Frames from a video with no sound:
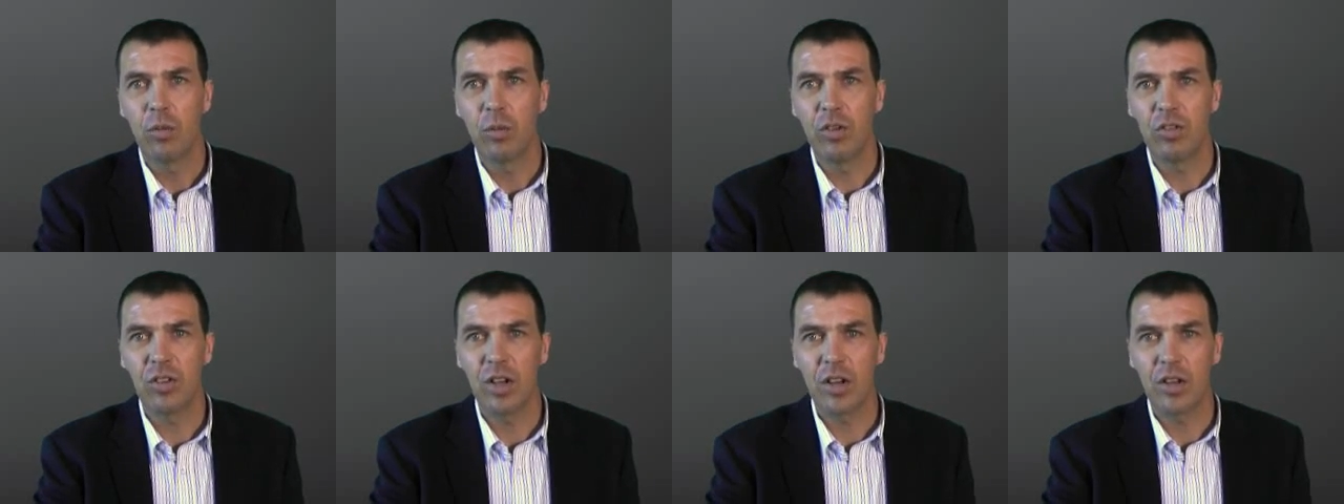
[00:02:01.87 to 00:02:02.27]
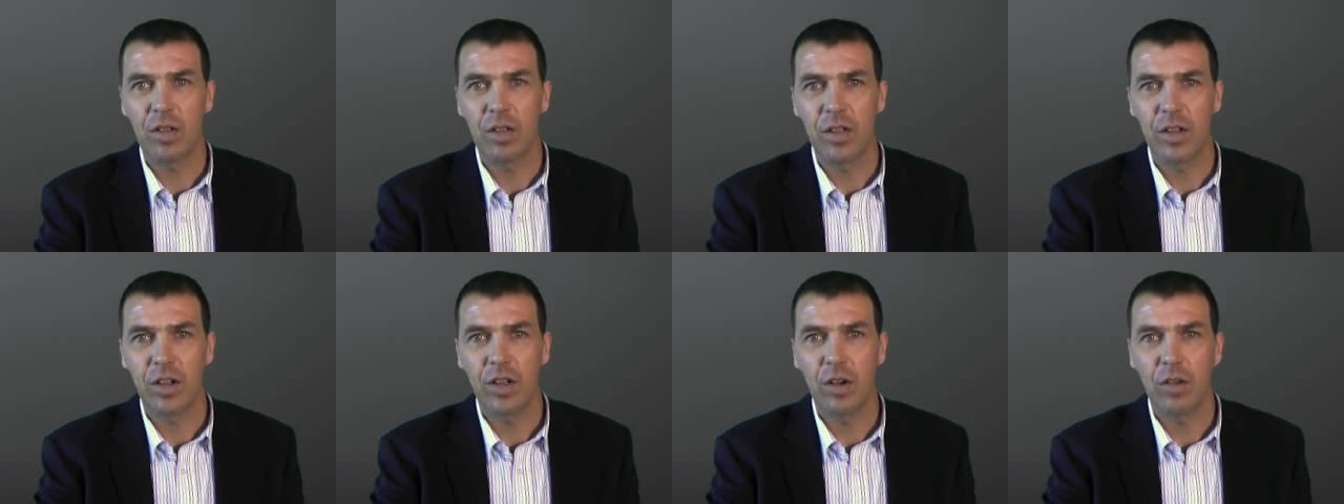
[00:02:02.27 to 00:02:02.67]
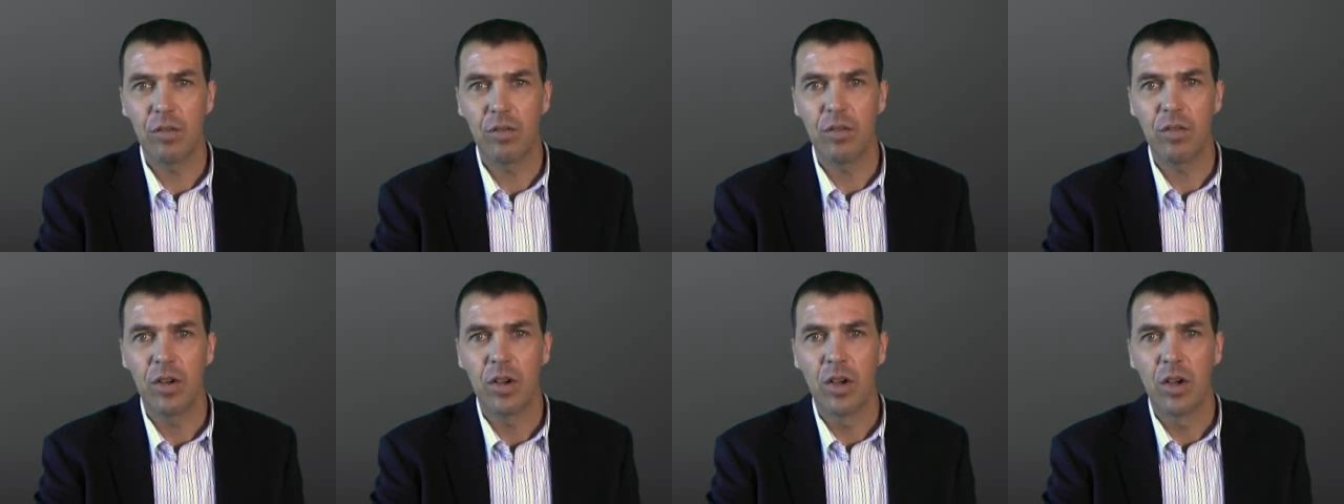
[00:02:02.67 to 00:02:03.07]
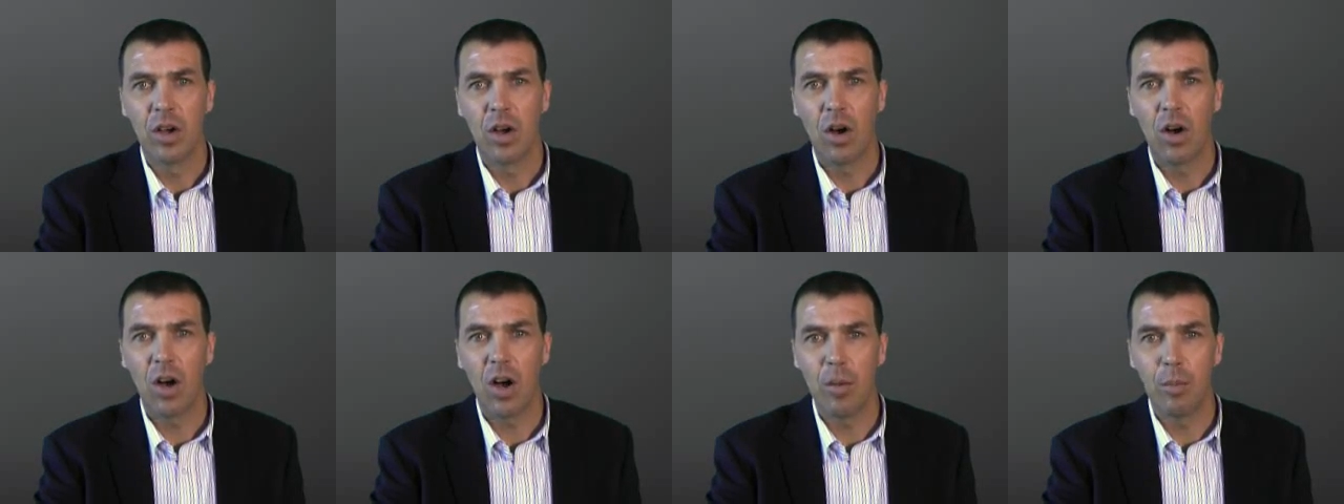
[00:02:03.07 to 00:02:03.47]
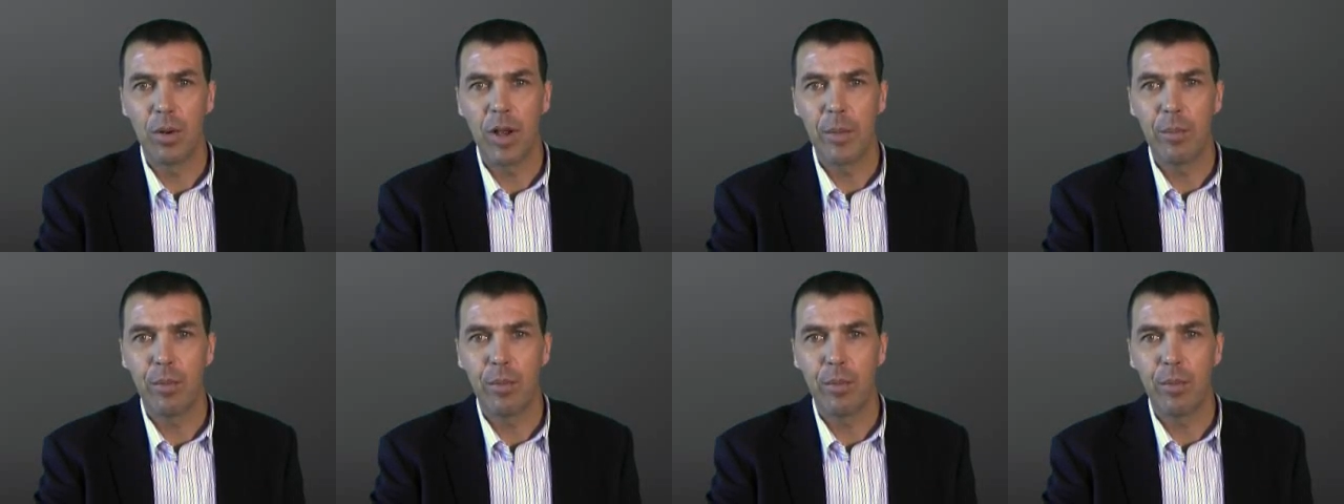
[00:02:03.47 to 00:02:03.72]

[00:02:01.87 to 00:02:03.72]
we start to think of high blood